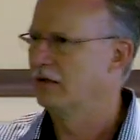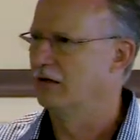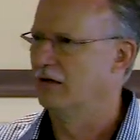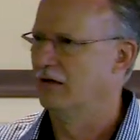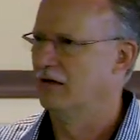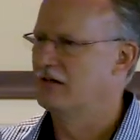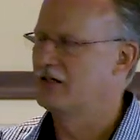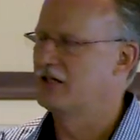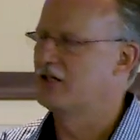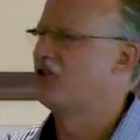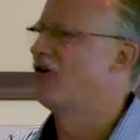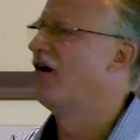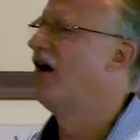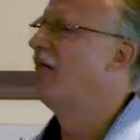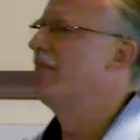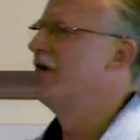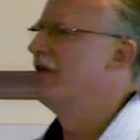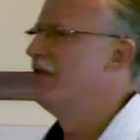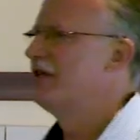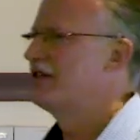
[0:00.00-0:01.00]
There is a
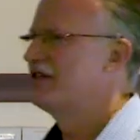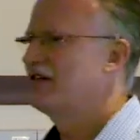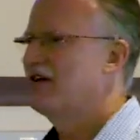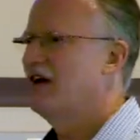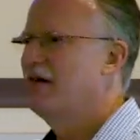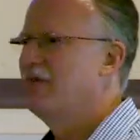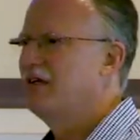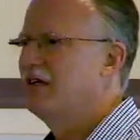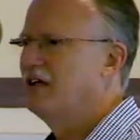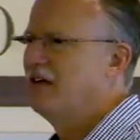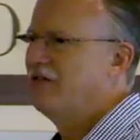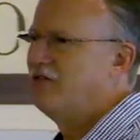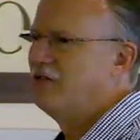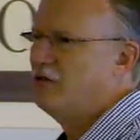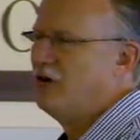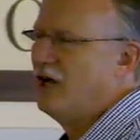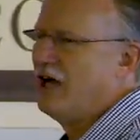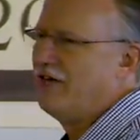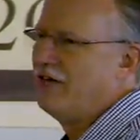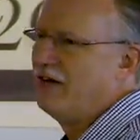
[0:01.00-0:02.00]
drama that's coming if
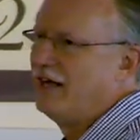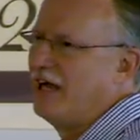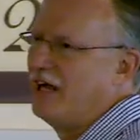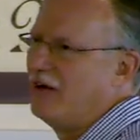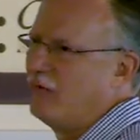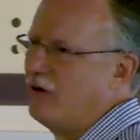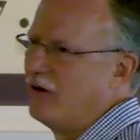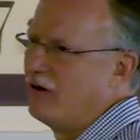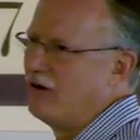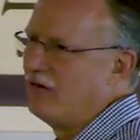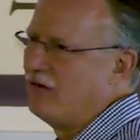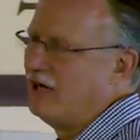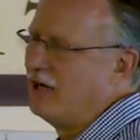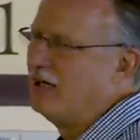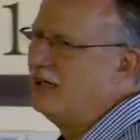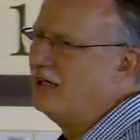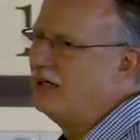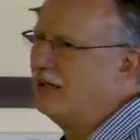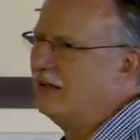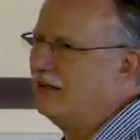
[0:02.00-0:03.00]
you haven't had one
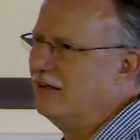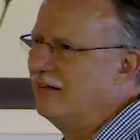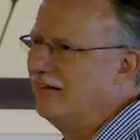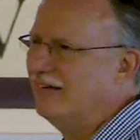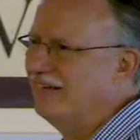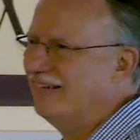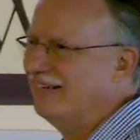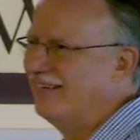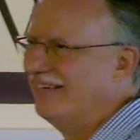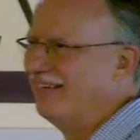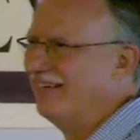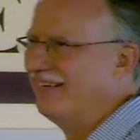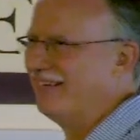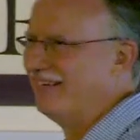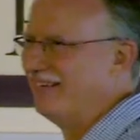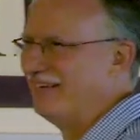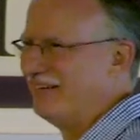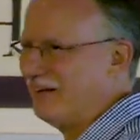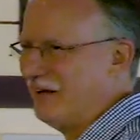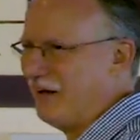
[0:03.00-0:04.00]
already.
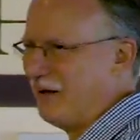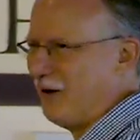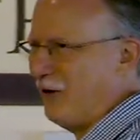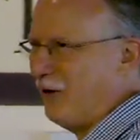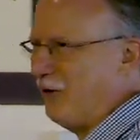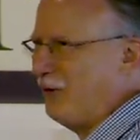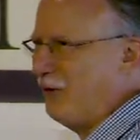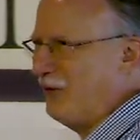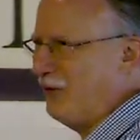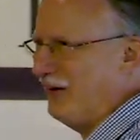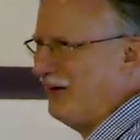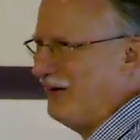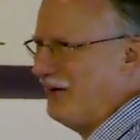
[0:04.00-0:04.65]
Hello?